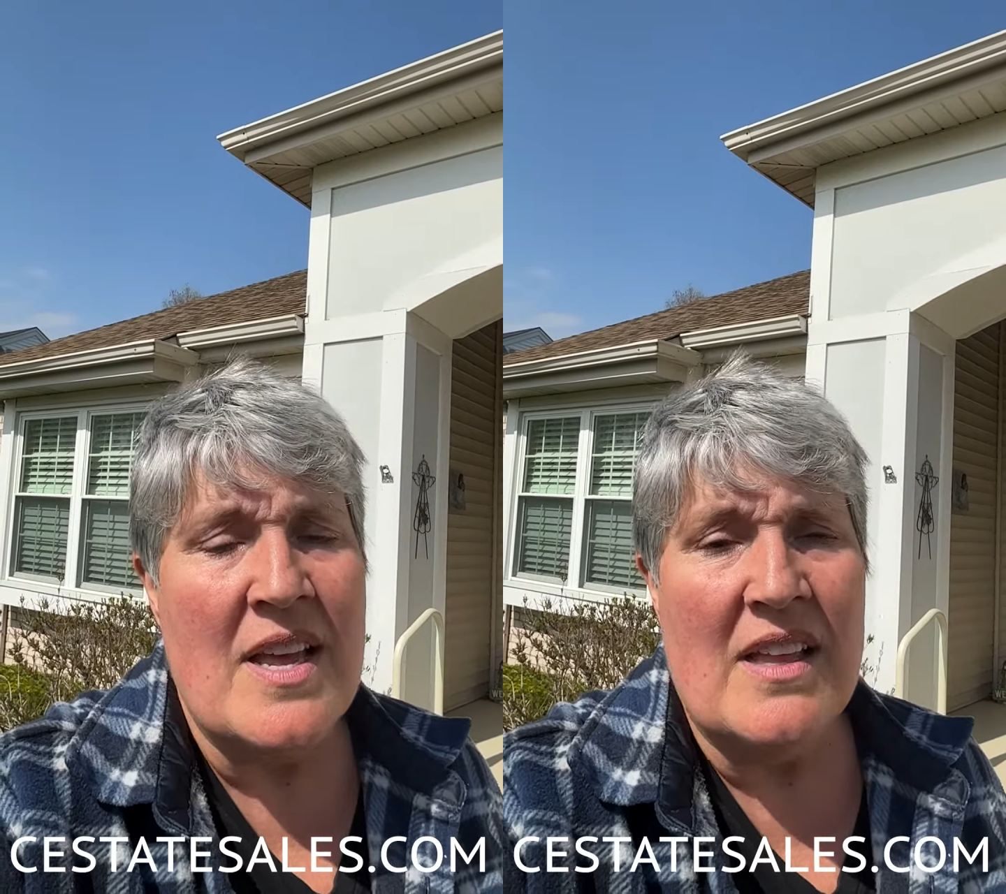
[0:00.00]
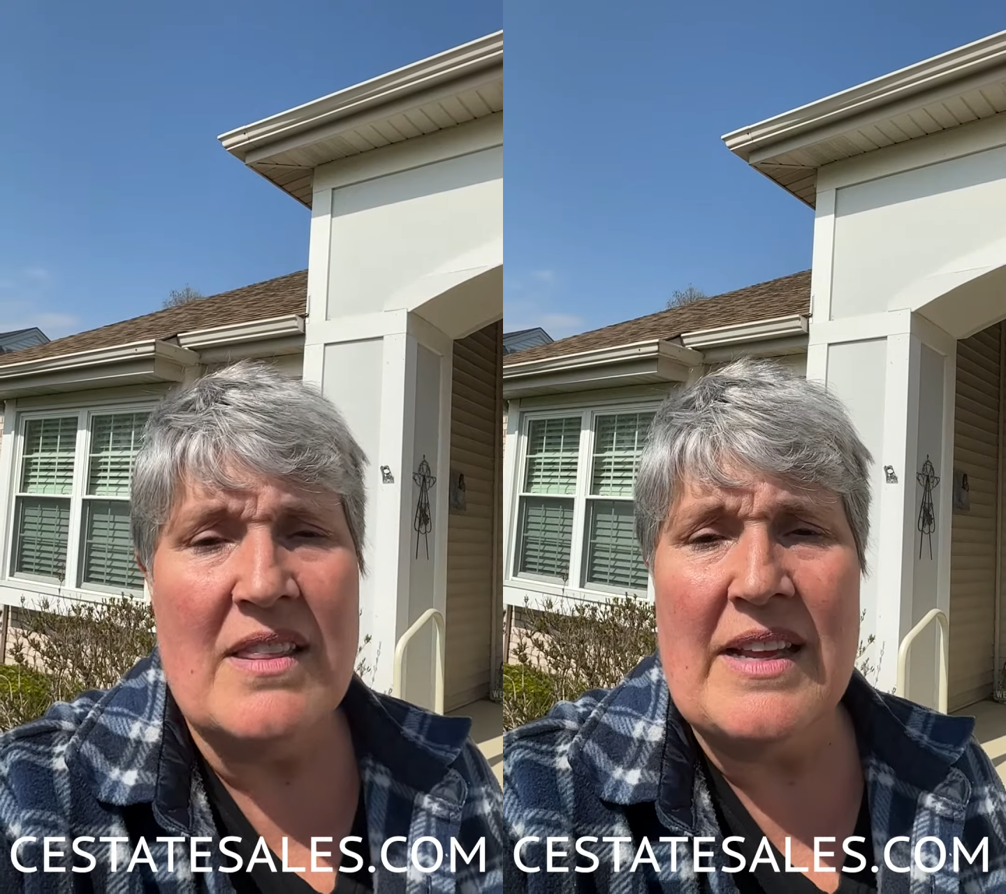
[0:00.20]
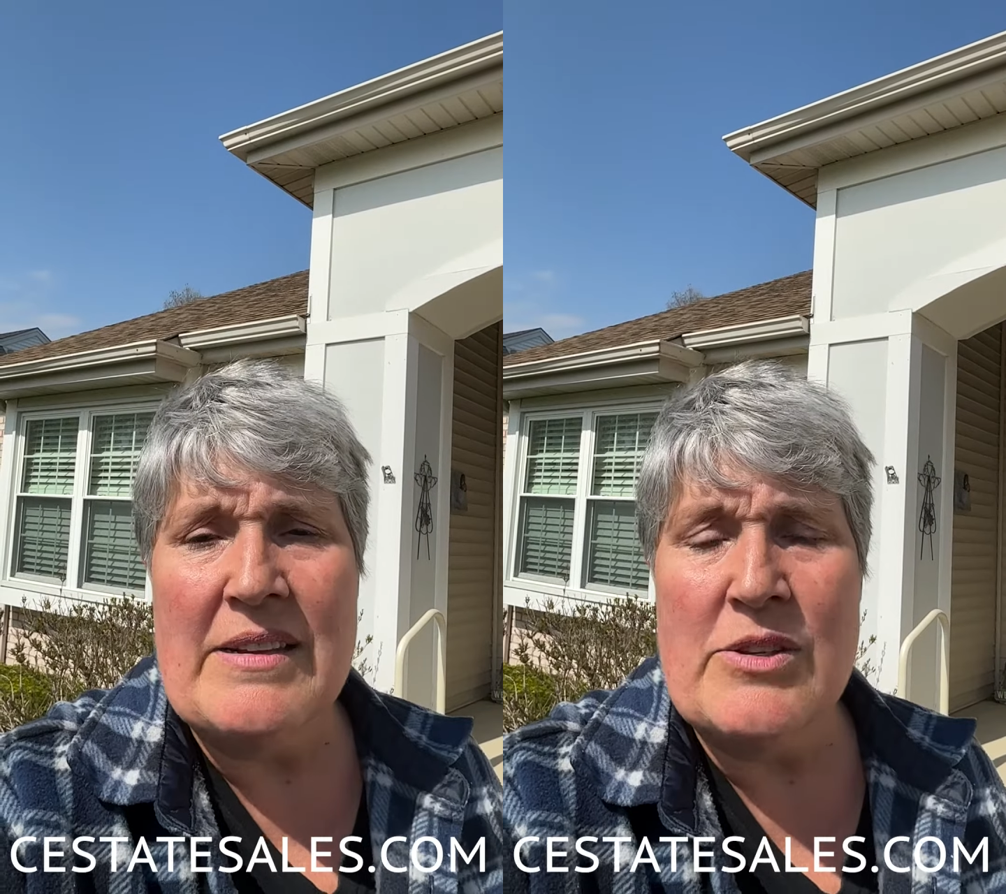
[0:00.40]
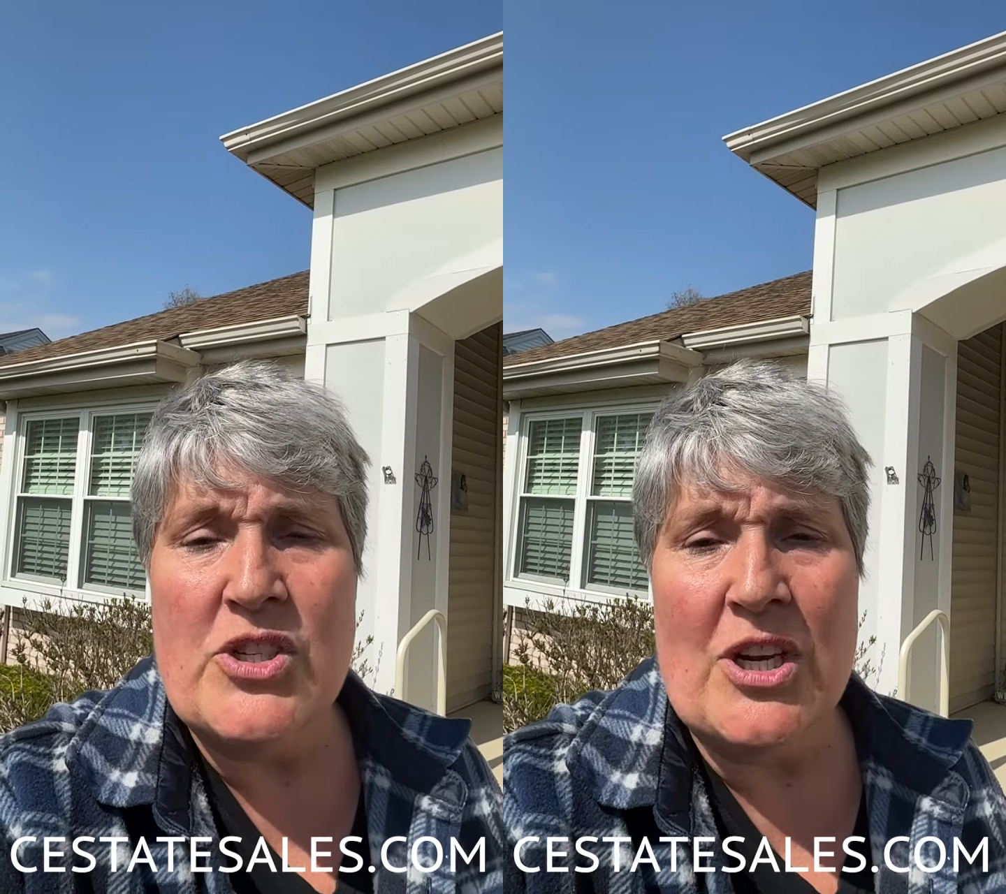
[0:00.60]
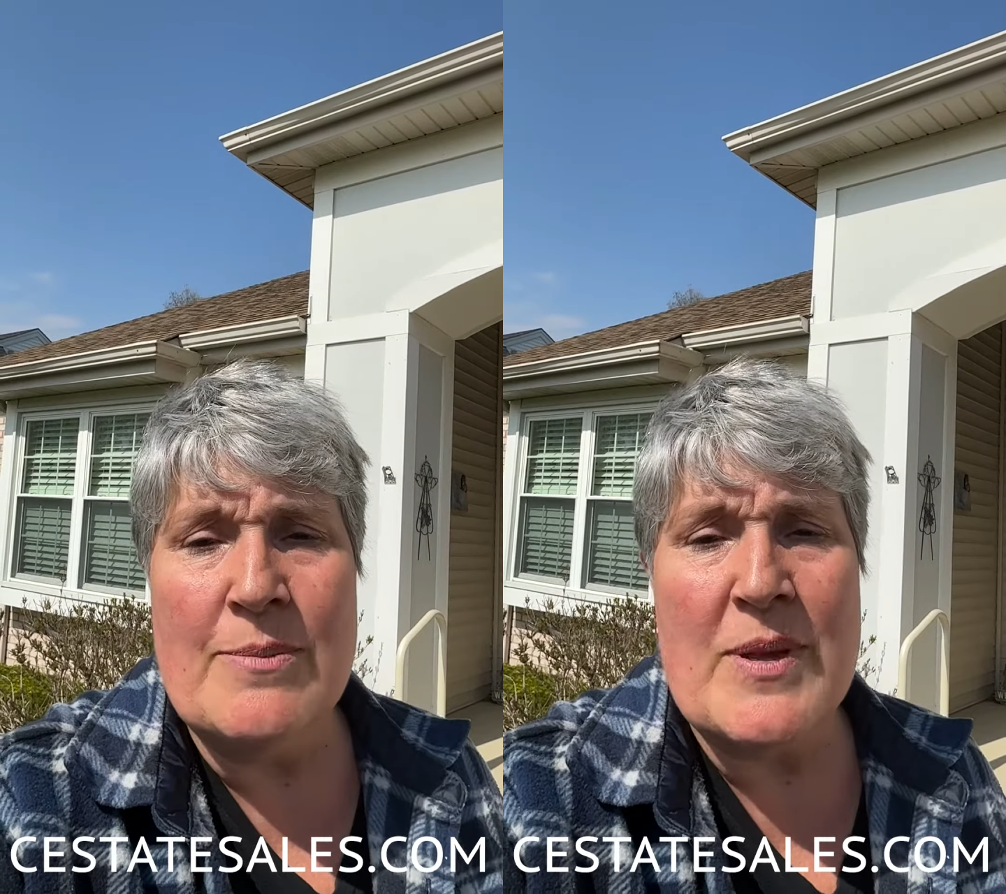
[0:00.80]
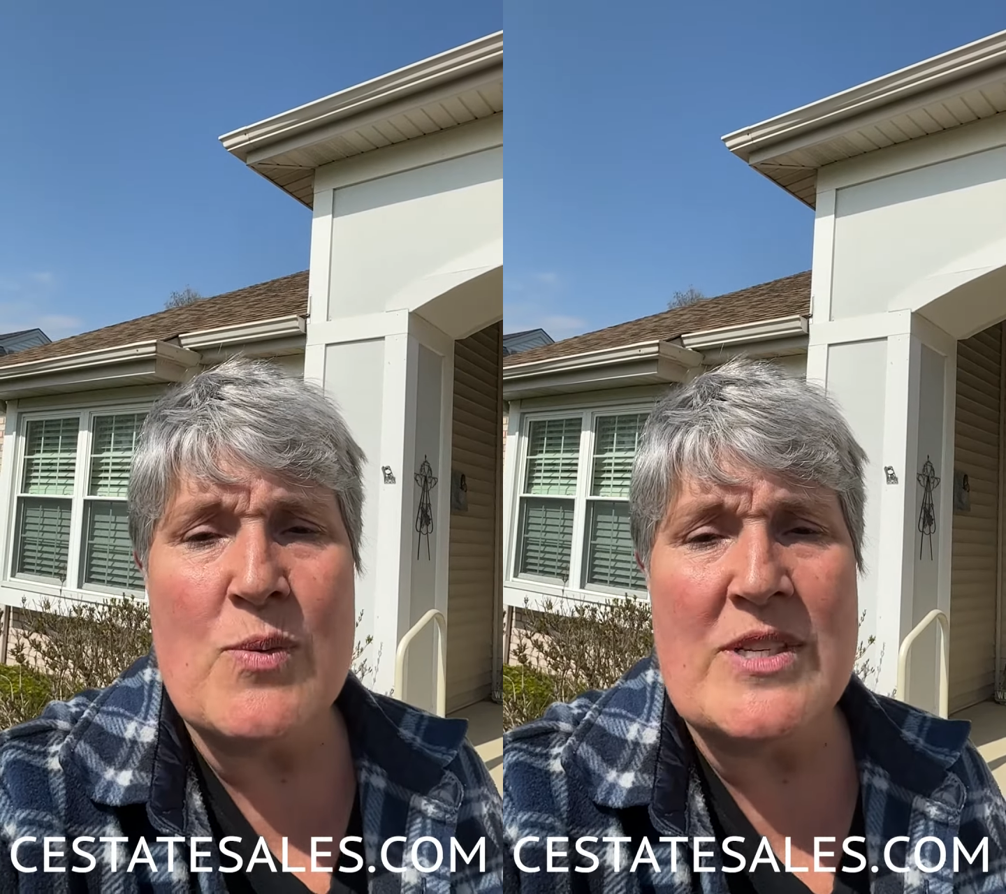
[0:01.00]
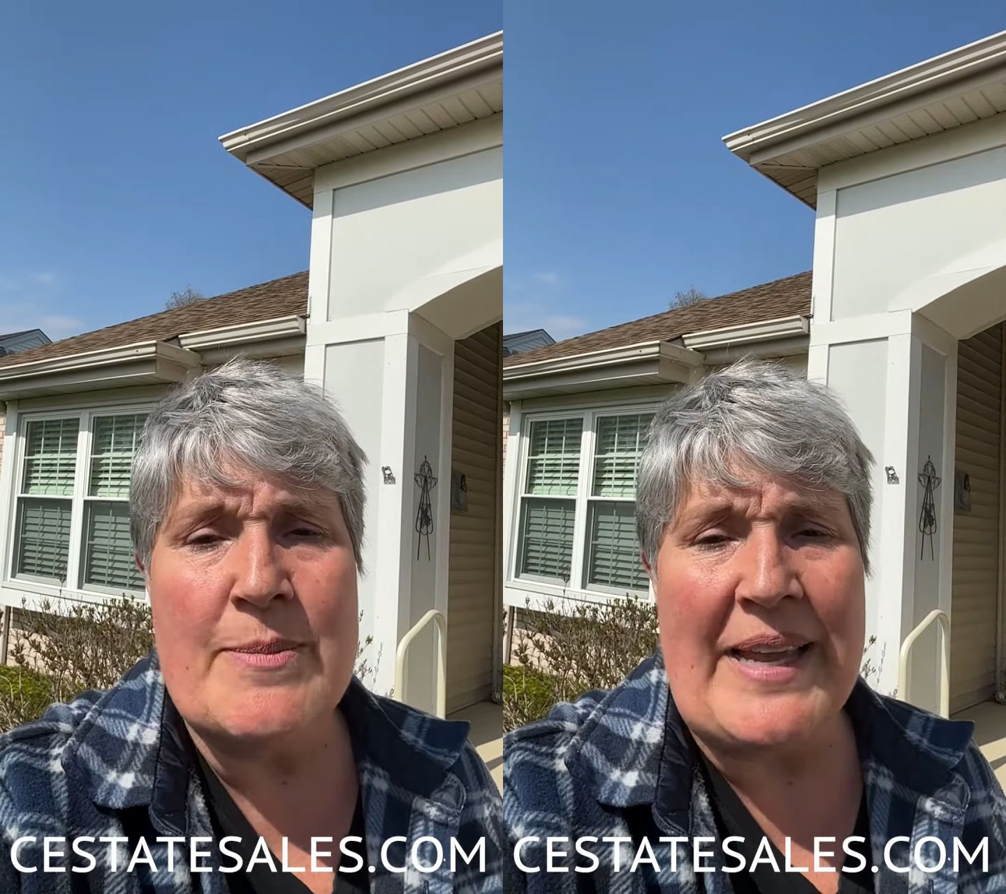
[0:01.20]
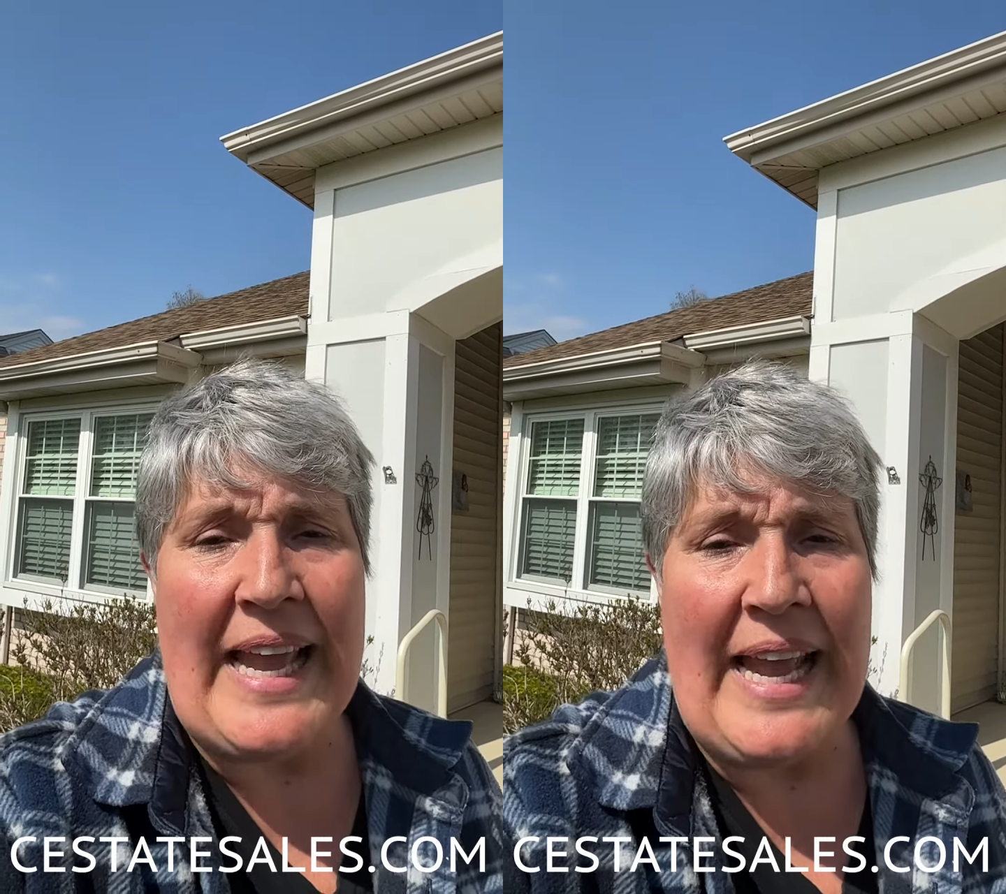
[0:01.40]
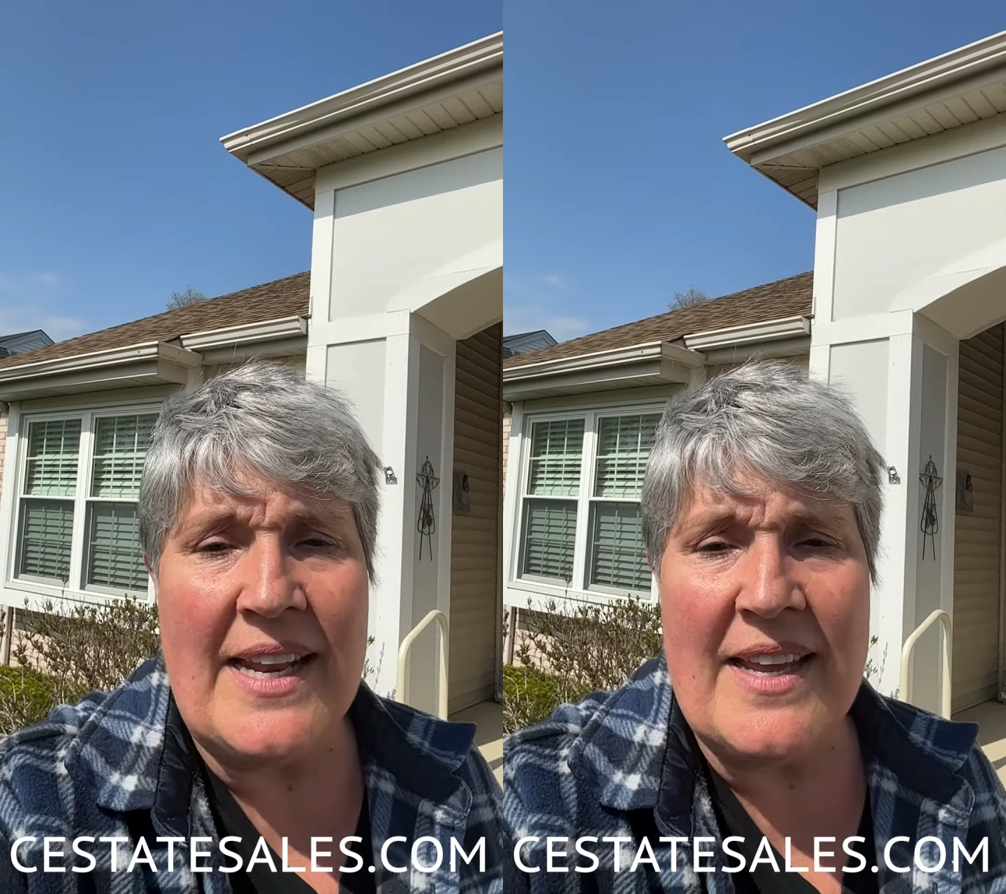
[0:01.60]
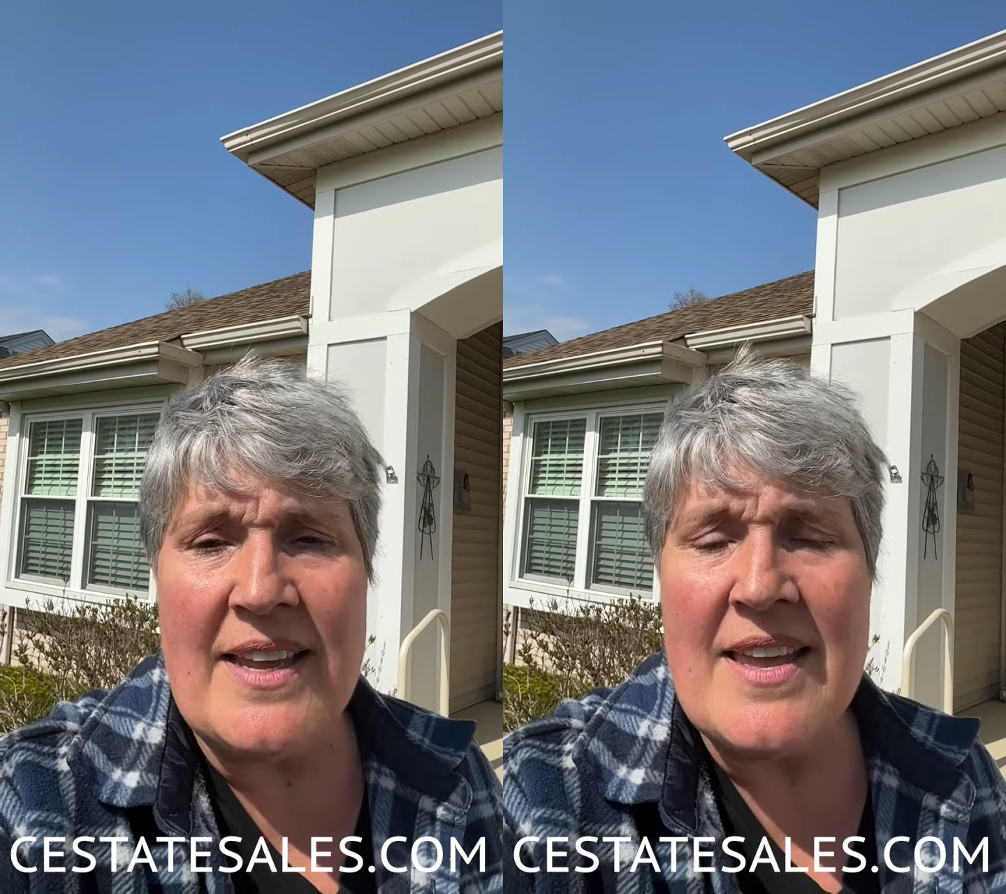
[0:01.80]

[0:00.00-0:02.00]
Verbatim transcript: The gentleman was a mechanic,